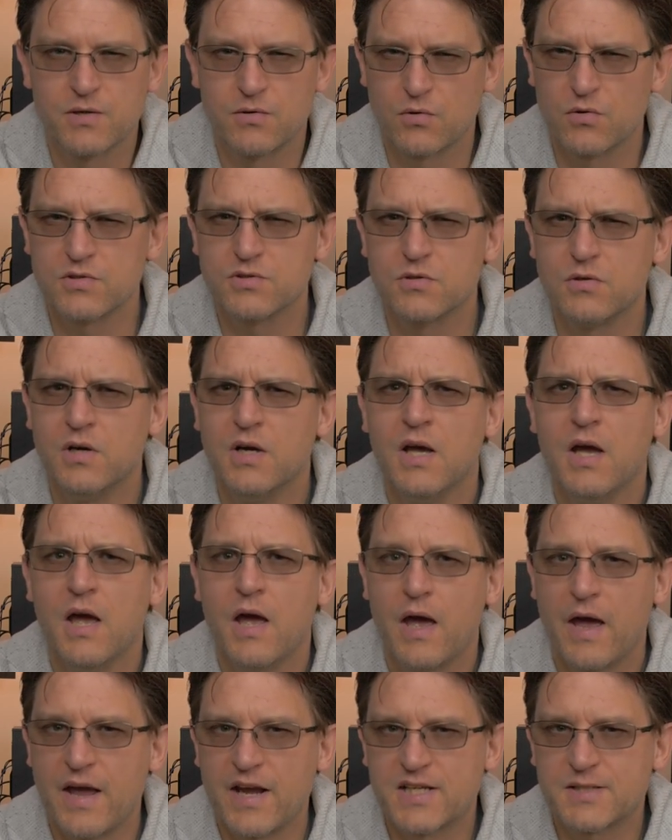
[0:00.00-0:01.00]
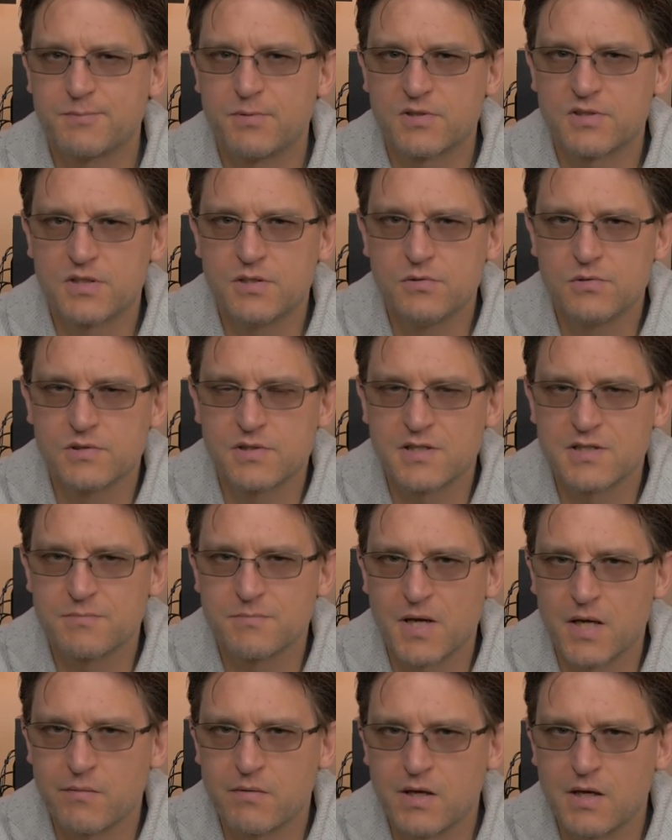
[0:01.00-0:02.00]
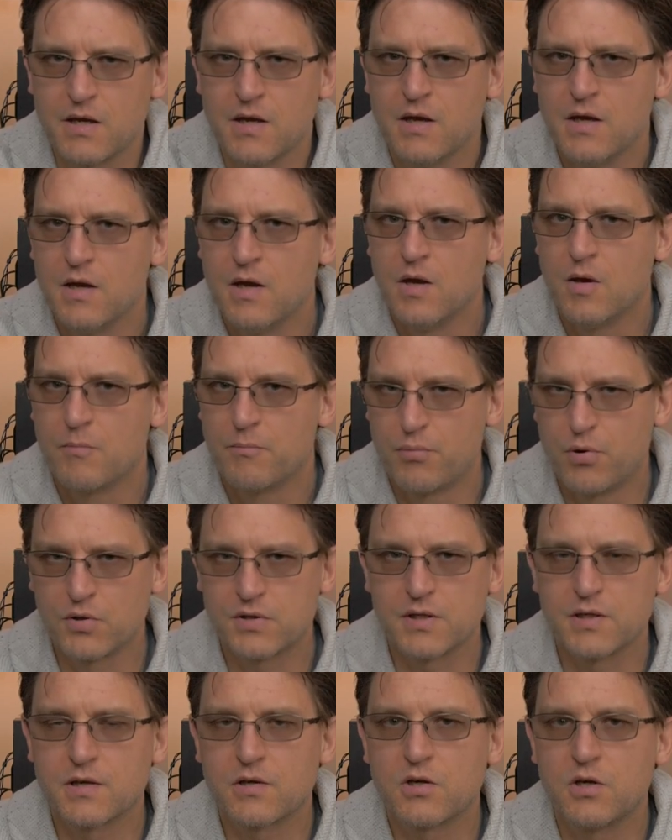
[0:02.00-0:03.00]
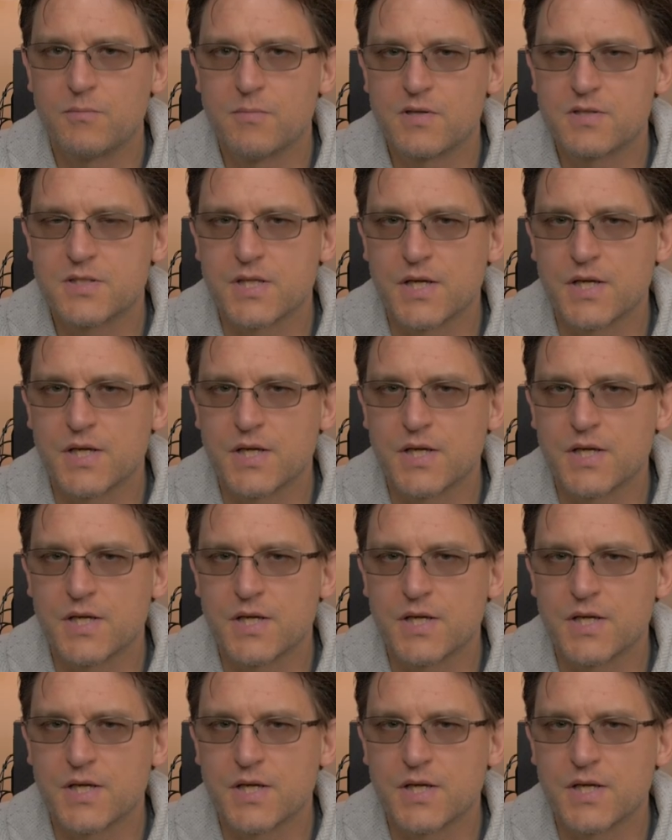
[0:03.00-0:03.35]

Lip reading: And also Xbox users, maybe put in the comment